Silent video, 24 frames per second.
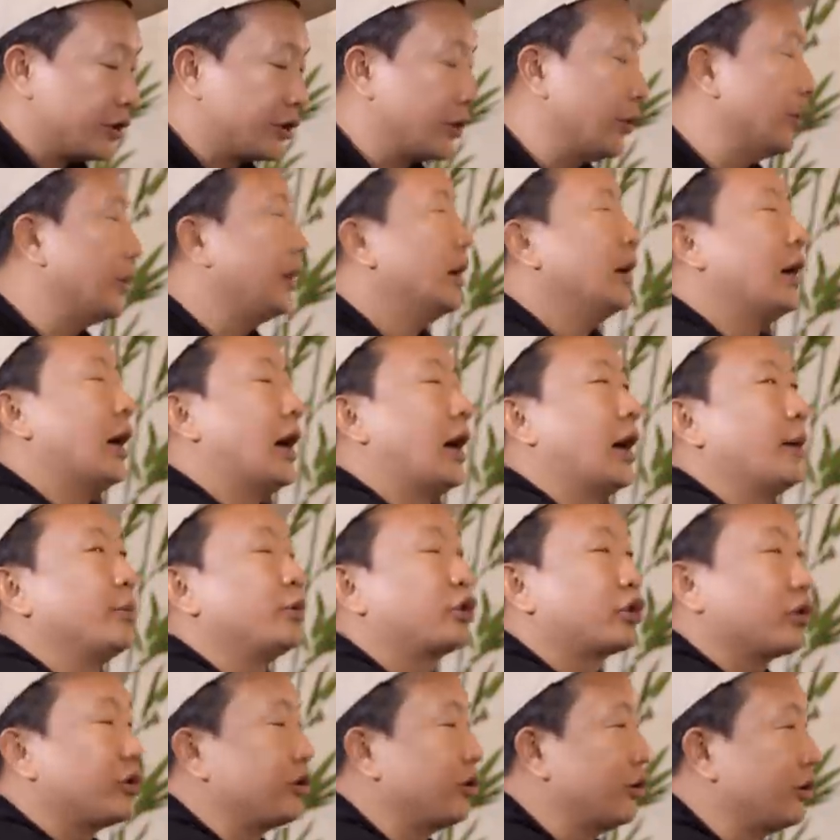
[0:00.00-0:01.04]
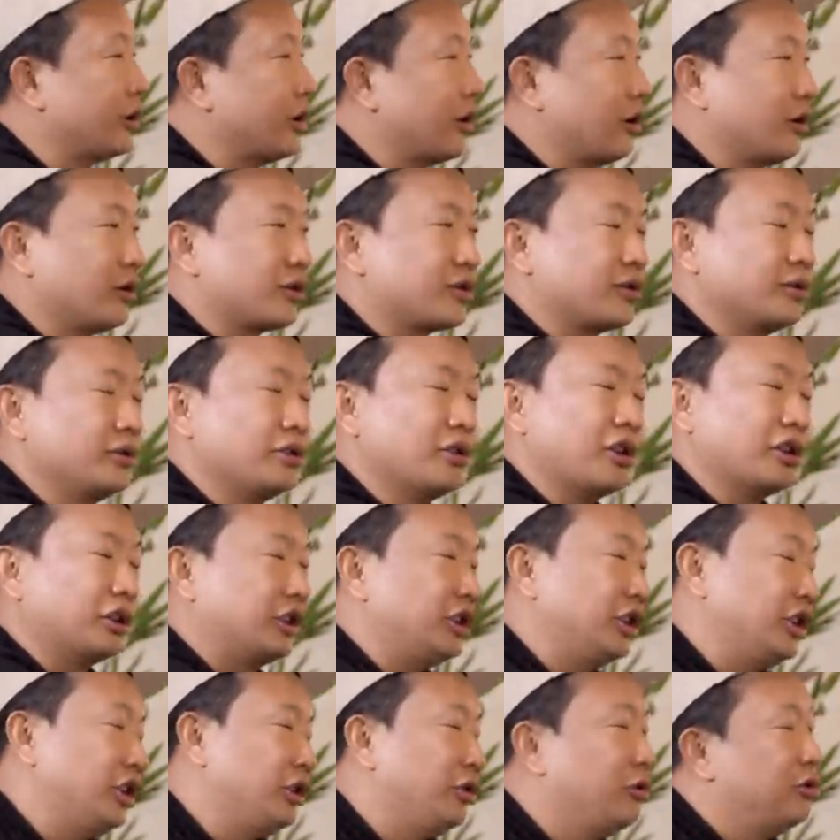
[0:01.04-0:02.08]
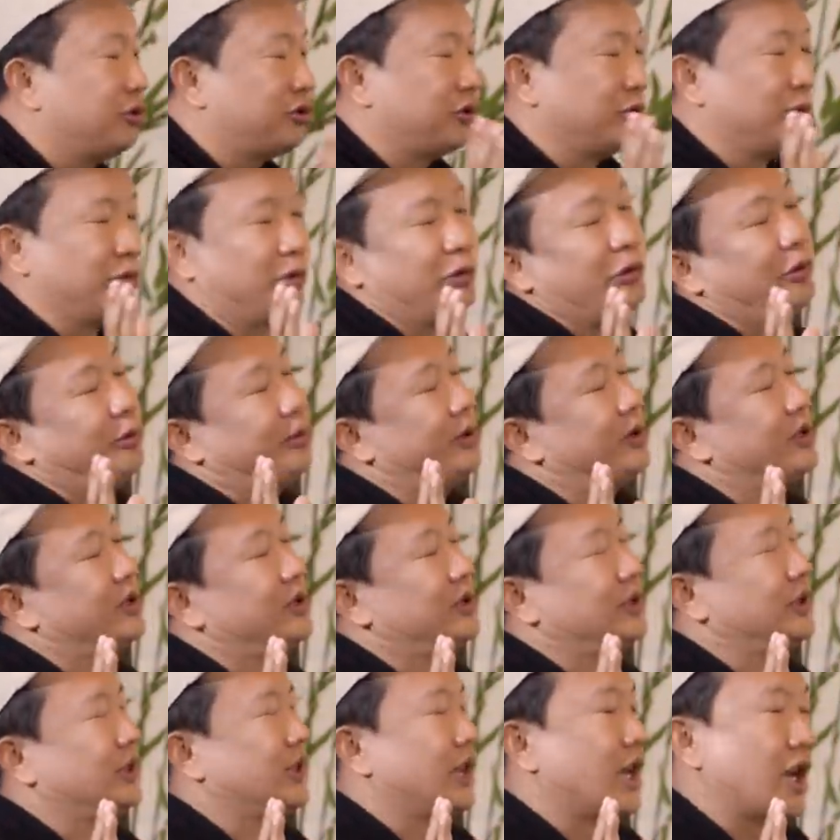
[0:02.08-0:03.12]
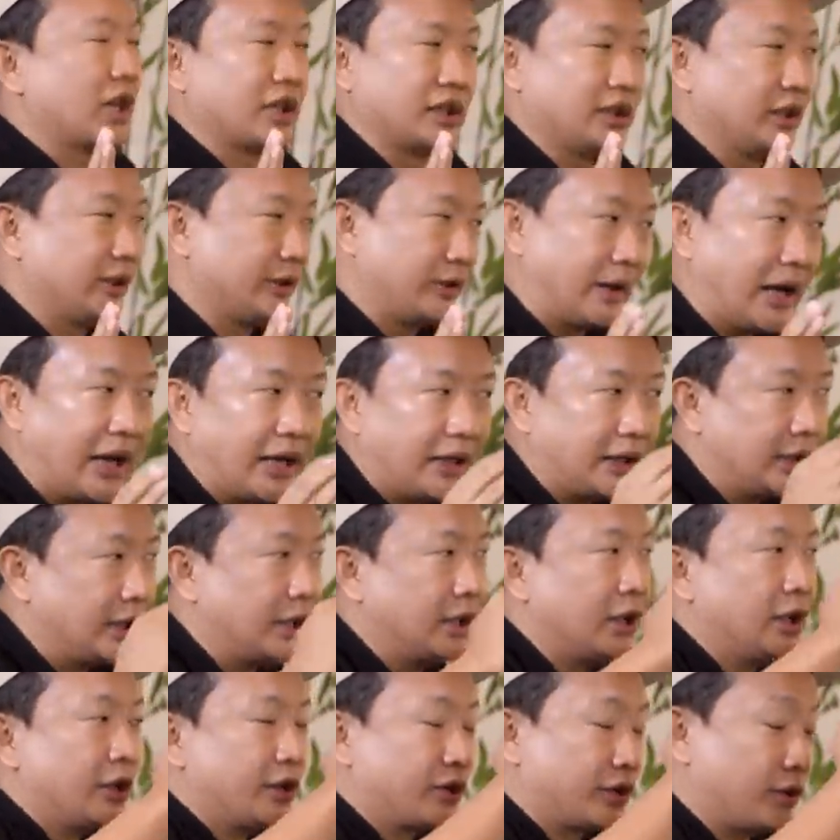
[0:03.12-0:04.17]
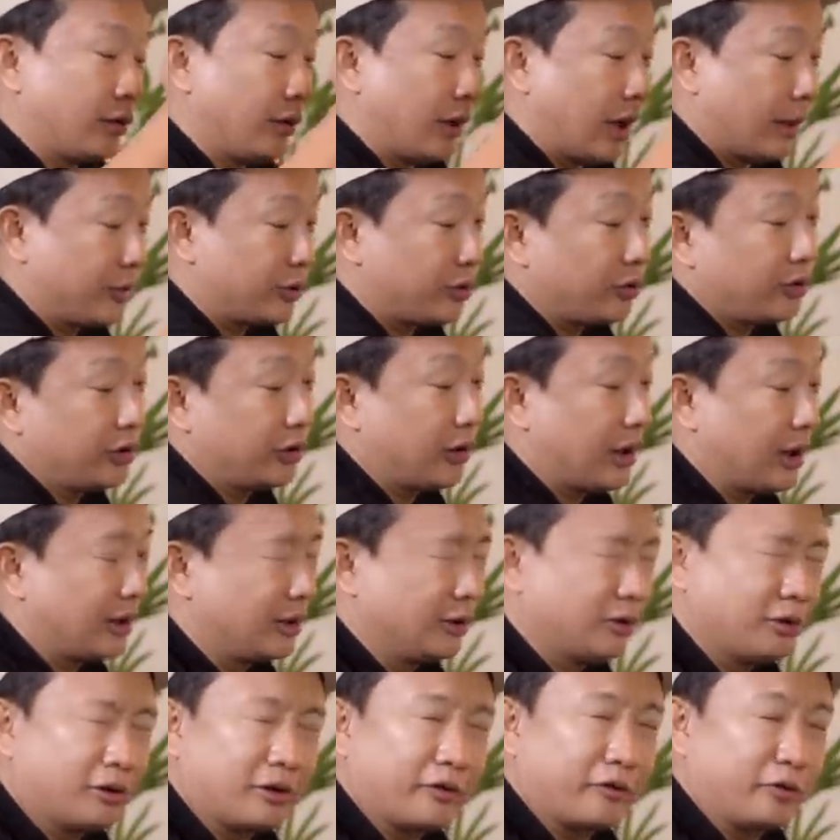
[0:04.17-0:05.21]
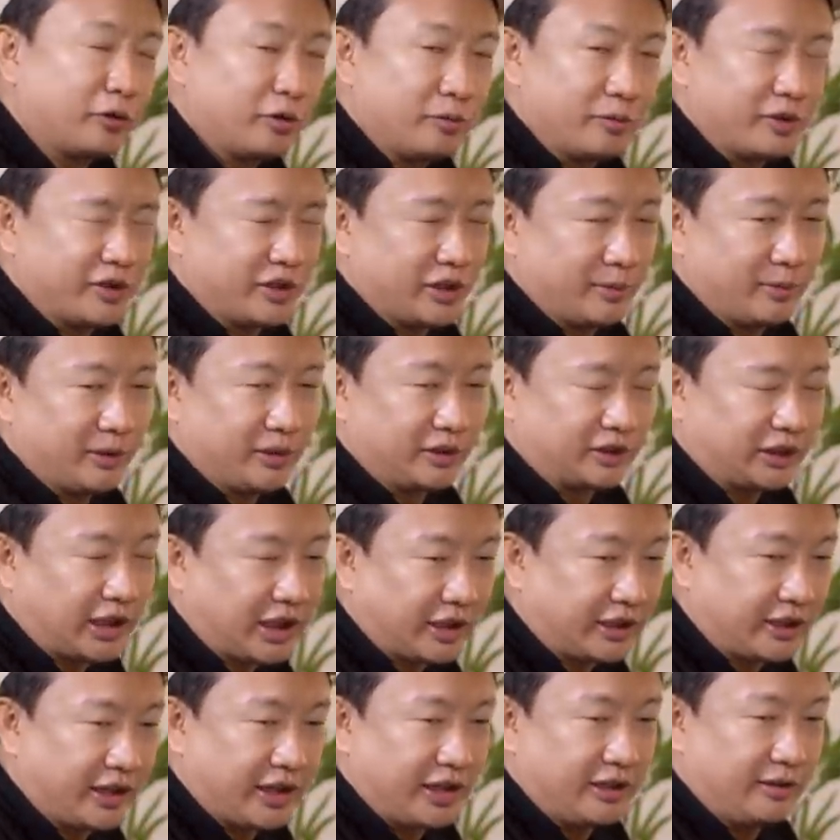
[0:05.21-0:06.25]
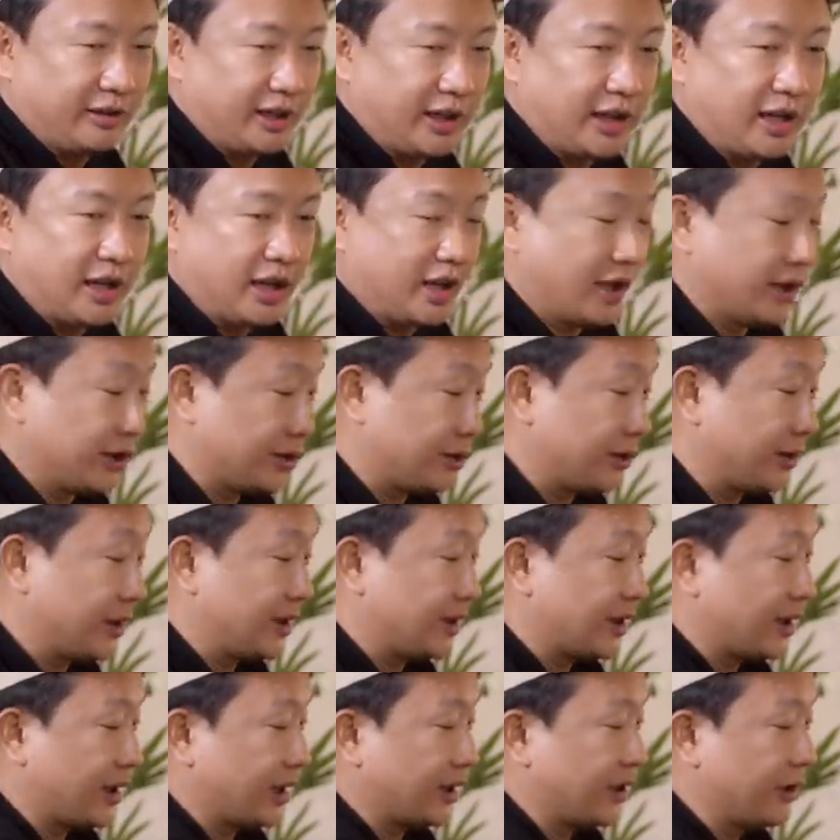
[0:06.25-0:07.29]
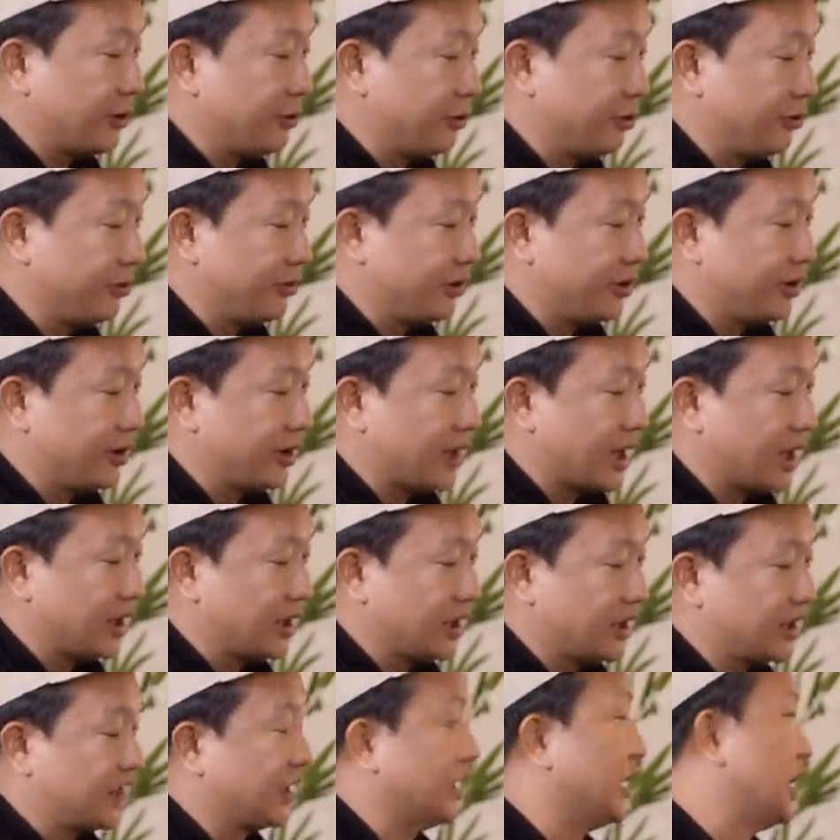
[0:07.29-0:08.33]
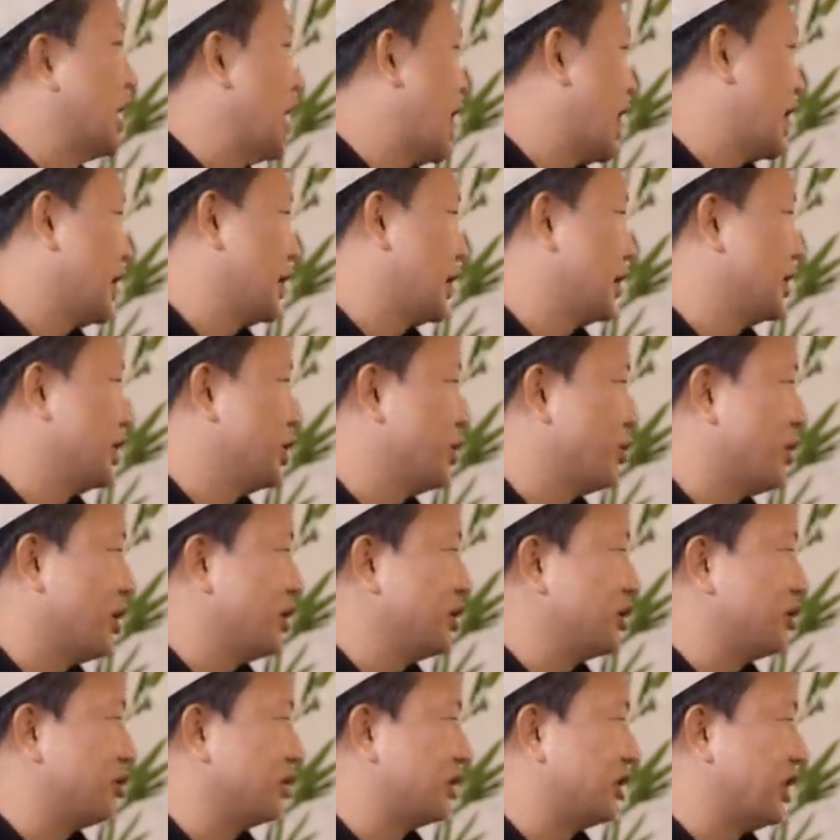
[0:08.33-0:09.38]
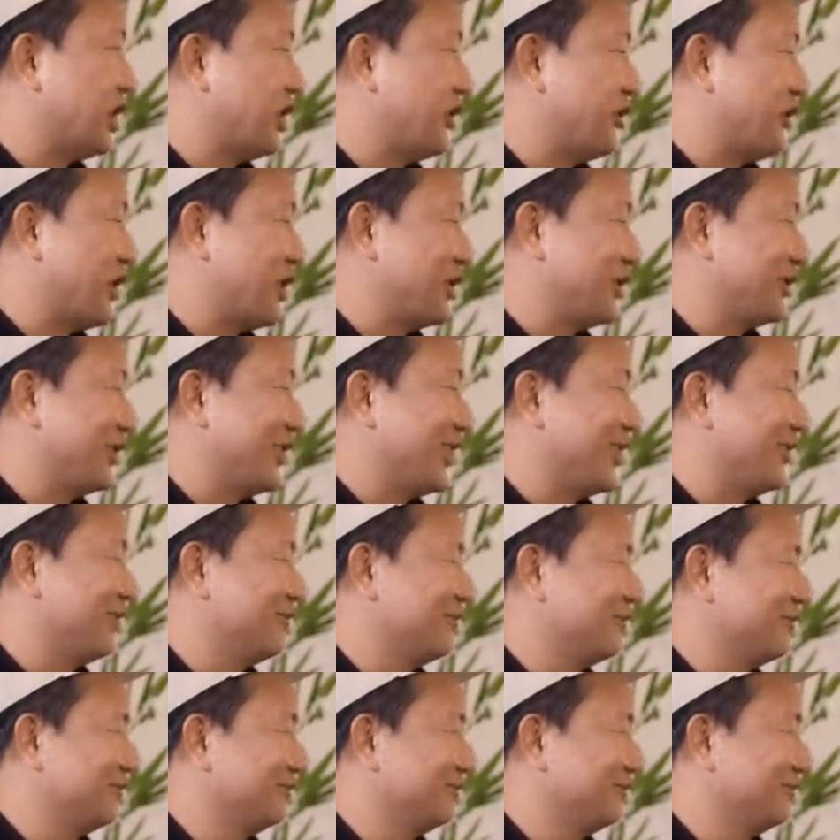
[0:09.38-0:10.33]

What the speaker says: So I'm sure you're not new to rumors in Nagaland, right? So I'm sure you had a lot of rumors about Kekhrie, Ringa. So is there any rumor that is a lie and you want to clarify today?